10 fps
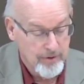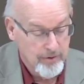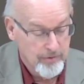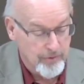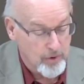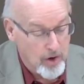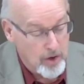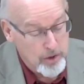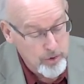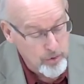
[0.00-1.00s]
For
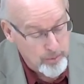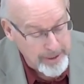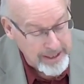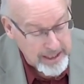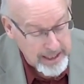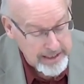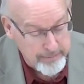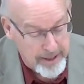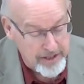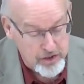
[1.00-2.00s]
all who are being led
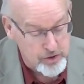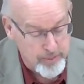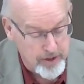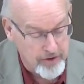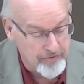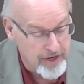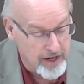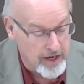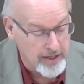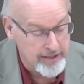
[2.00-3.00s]
by the Spirit of
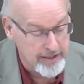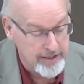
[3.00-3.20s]
God,